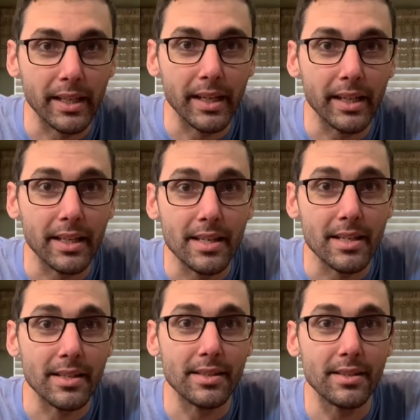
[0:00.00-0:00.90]
it
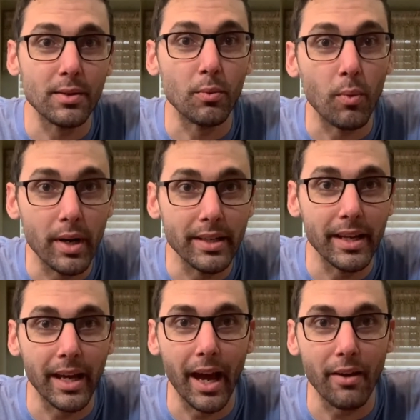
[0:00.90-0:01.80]
is one day
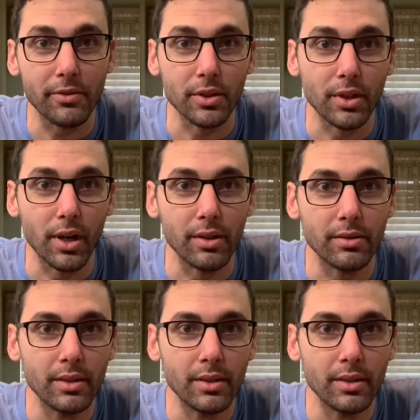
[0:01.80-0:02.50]
after our